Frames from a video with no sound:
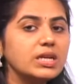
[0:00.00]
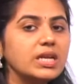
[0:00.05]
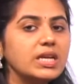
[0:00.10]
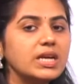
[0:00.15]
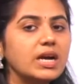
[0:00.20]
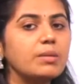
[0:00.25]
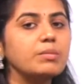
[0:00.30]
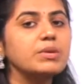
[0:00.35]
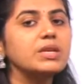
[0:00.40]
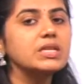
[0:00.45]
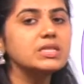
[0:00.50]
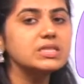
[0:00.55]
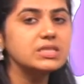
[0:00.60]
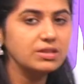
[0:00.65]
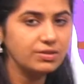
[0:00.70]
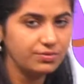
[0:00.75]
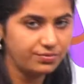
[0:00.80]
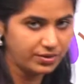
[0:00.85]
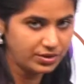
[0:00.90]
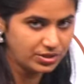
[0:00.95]
deaminase
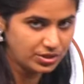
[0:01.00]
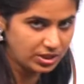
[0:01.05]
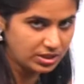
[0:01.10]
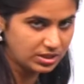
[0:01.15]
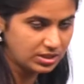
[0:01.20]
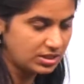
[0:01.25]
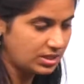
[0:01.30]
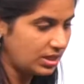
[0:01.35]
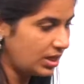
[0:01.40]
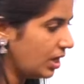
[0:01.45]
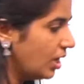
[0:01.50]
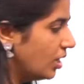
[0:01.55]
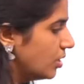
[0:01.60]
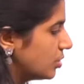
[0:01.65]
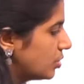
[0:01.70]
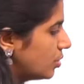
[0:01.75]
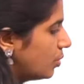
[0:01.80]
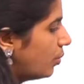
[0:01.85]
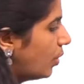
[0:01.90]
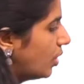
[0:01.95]
deficiency.
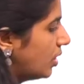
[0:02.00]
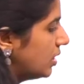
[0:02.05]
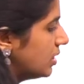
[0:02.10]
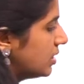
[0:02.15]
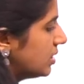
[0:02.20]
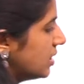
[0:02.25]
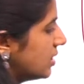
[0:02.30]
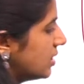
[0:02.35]
So what is the